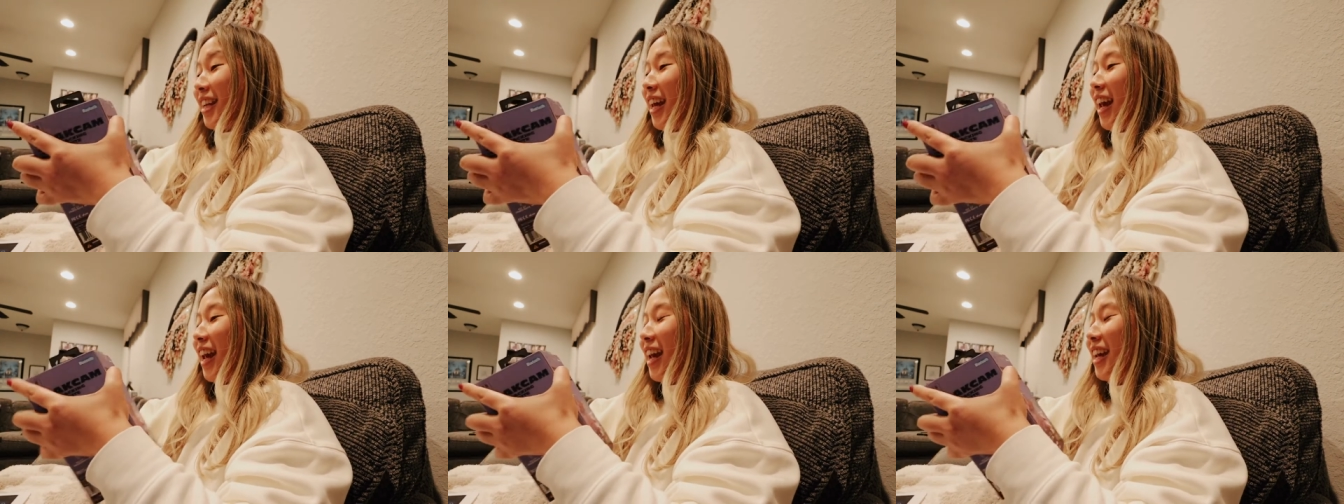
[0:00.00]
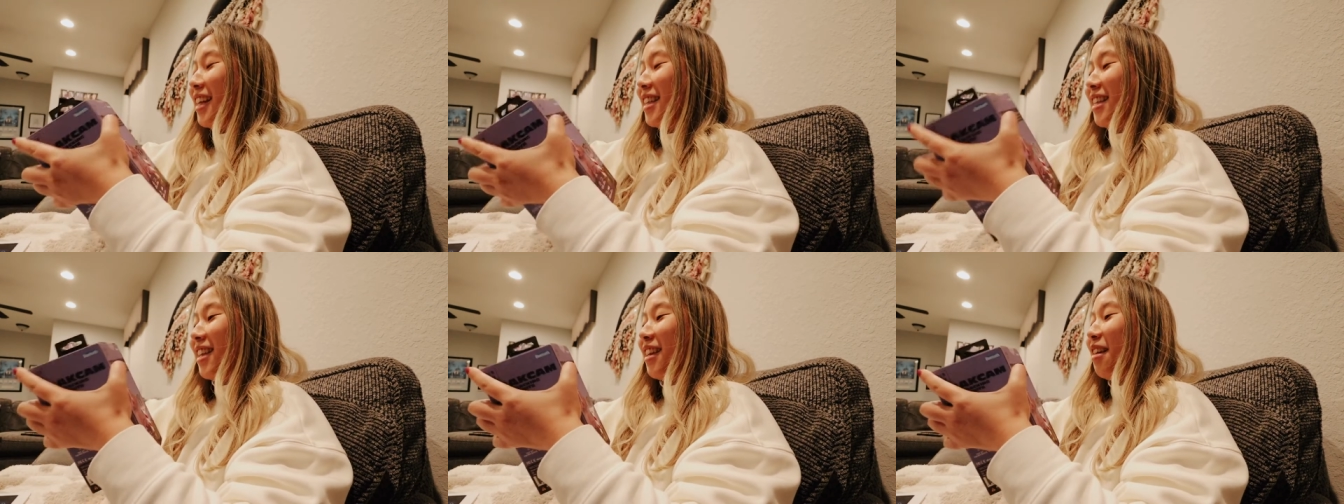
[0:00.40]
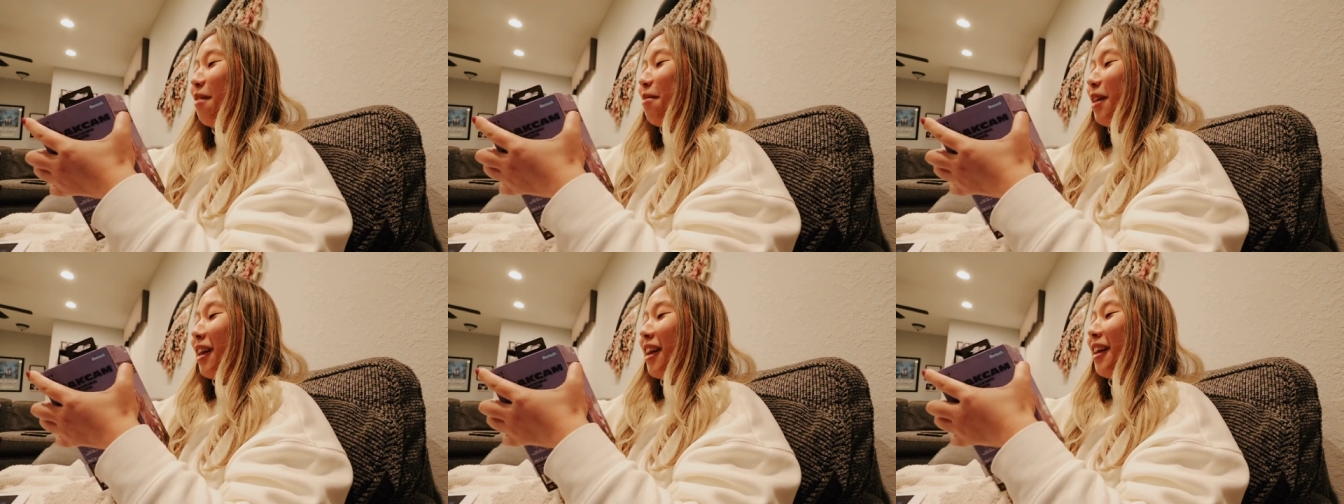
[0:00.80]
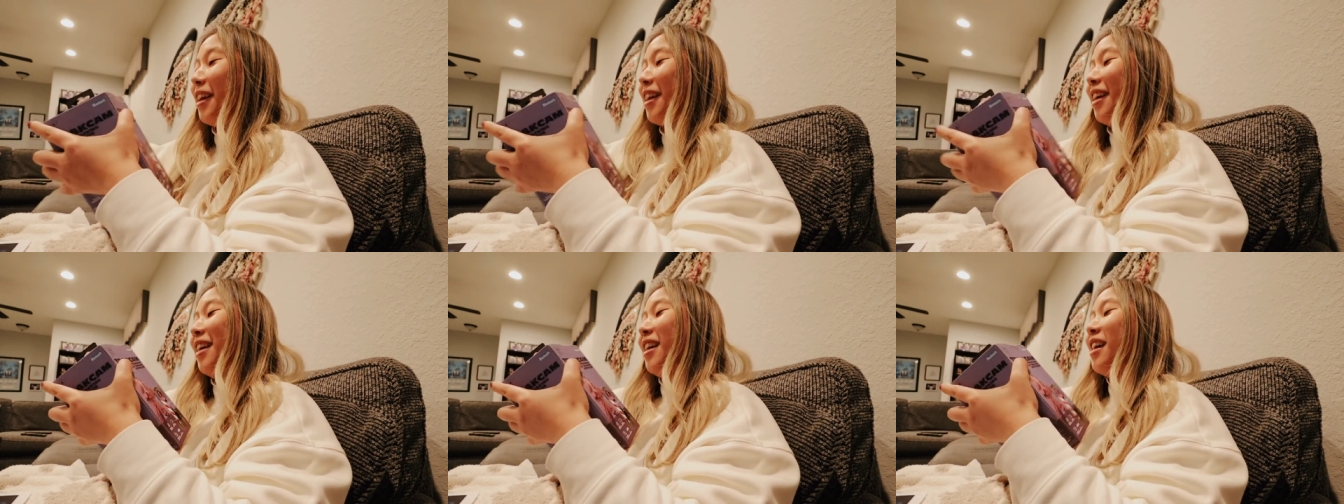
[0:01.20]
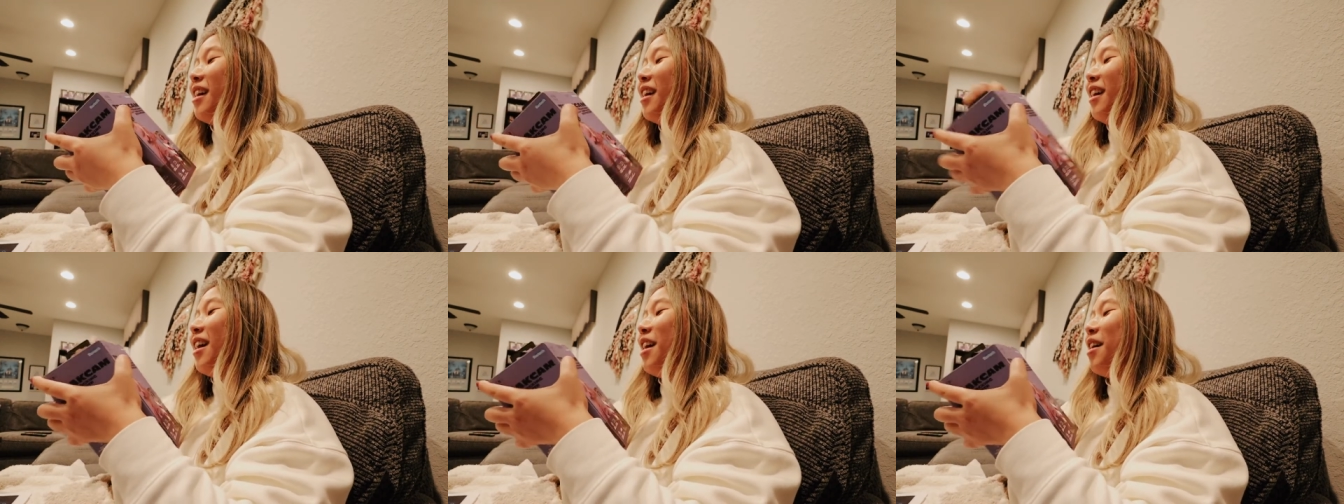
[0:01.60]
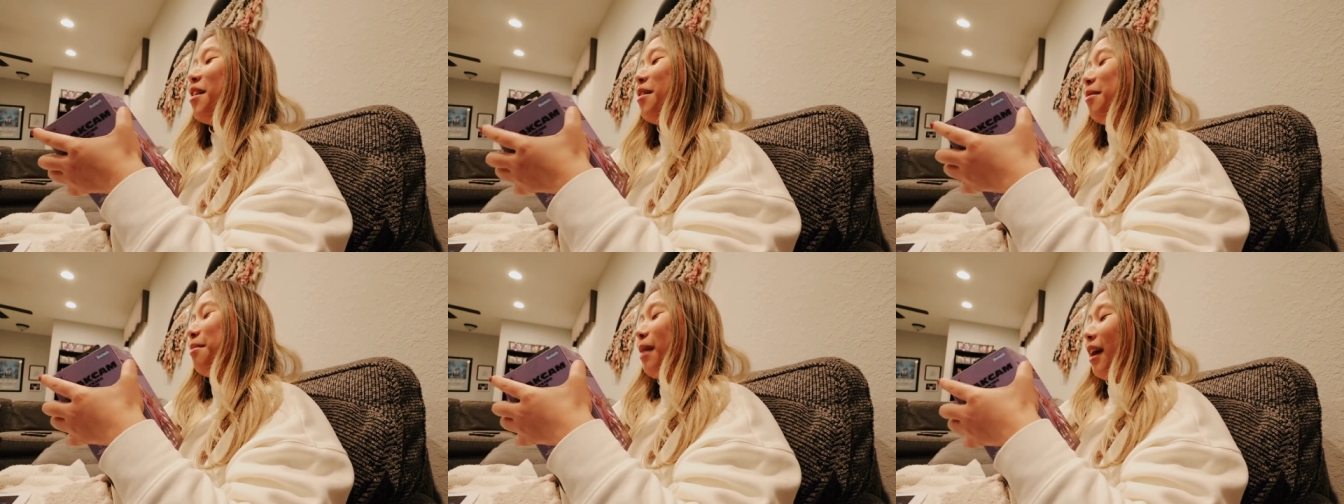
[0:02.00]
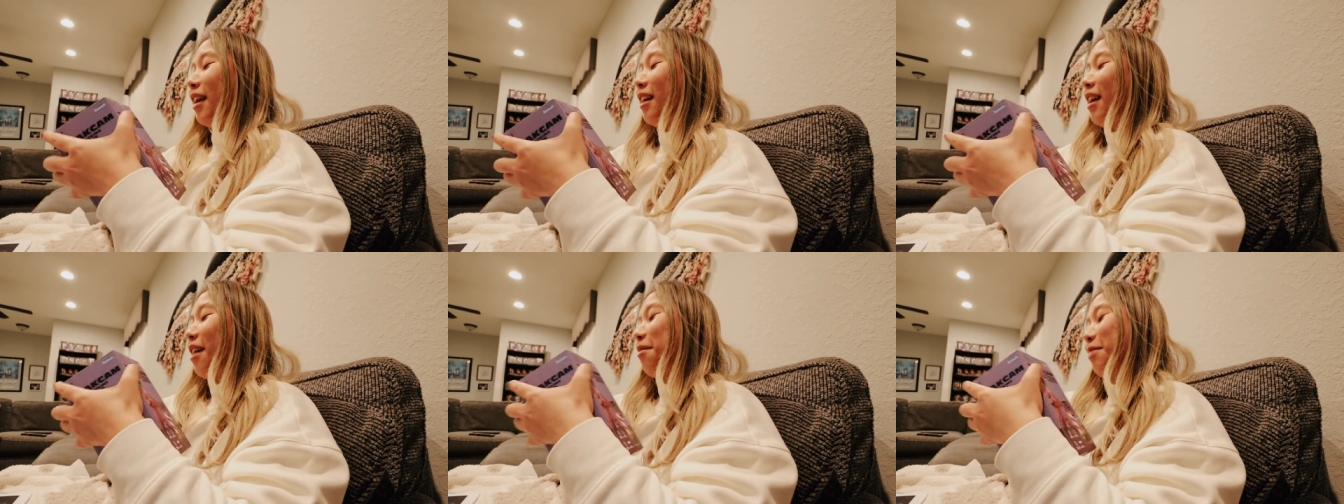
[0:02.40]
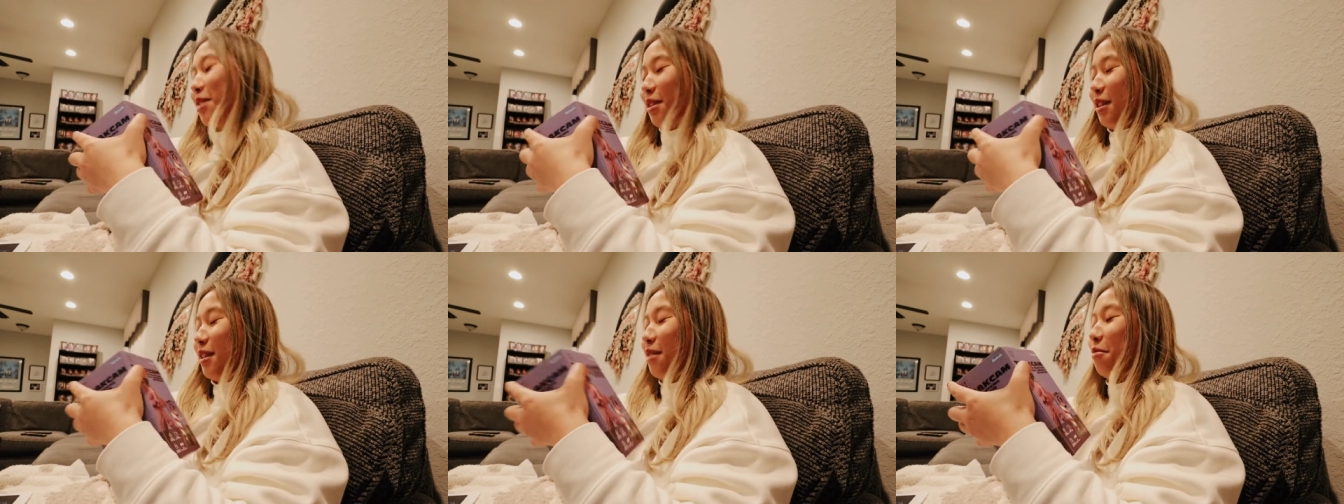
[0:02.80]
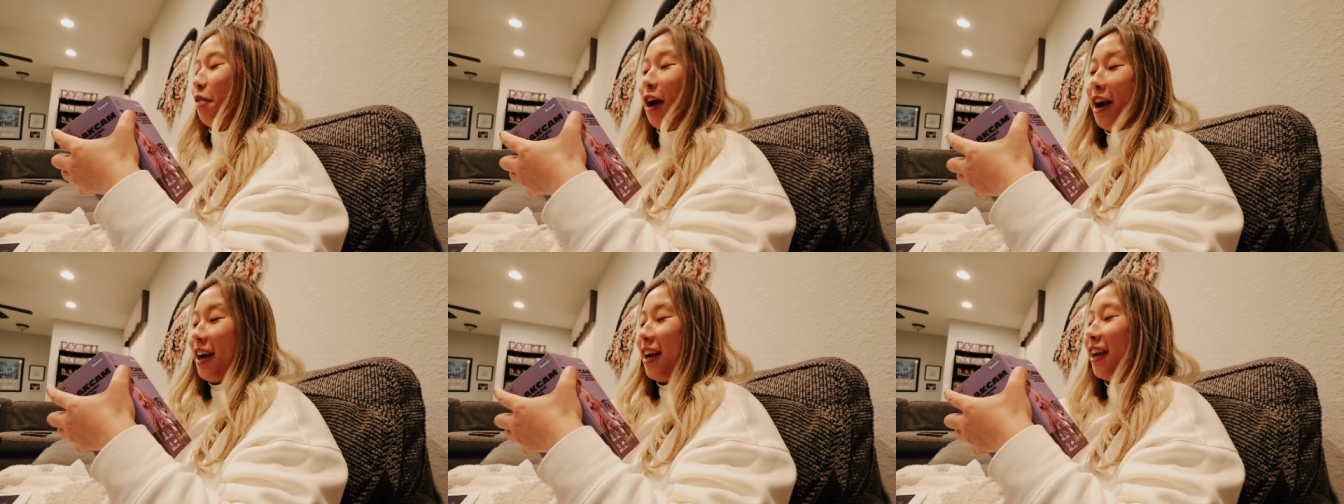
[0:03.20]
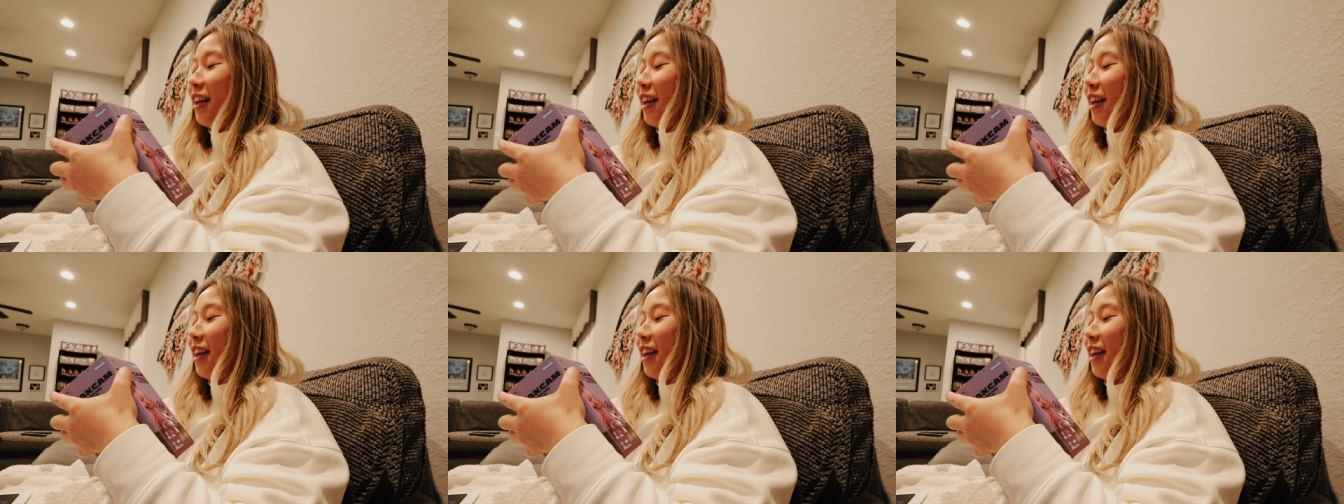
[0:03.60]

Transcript: case. And then I'll be like, oh, my gut was right.